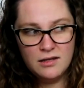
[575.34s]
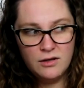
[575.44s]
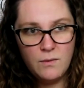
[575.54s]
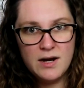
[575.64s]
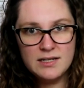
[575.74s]

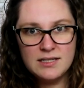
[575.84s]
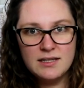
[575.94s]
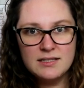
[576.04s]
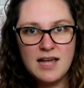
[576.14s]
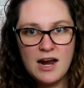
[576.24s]
you want to
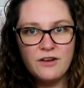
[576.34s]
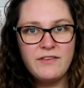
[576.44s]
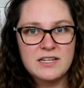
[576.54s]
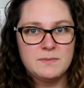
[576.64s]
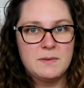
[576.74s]
see the
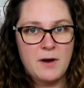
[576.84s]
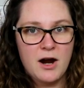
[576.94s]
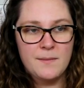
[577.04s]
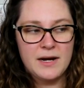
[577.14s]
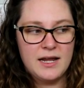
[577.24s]
sacrifice be
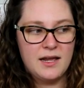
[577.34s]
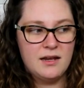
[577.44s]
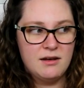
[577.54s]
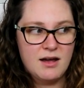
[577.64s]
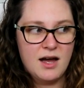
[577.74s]
permanent,
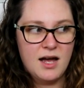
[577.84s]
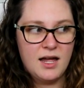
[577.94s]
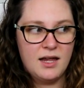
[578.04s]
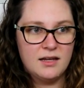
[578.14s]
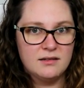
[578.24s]

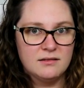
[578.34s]
not,